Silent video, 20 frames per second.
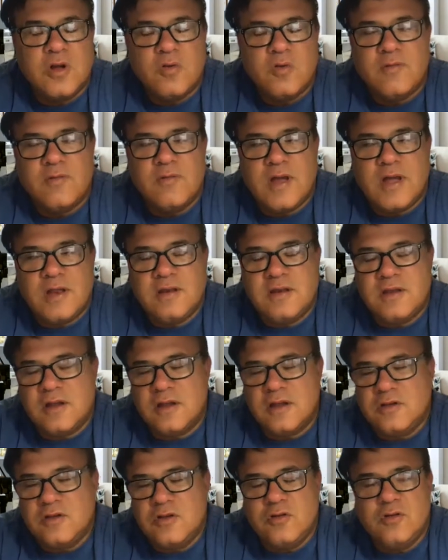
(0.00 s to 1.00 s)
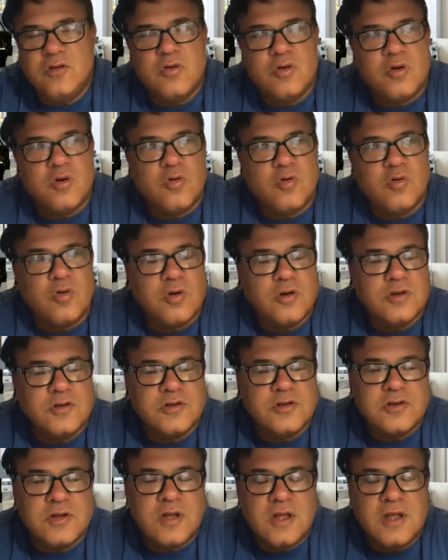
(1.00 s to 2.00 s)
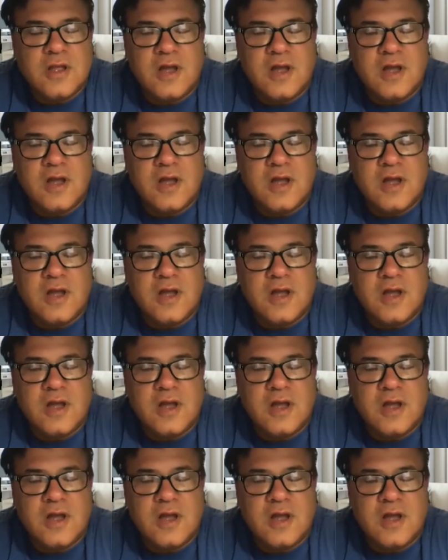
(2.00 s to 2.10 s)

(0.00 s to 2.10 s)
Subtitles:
We've had two unicorns.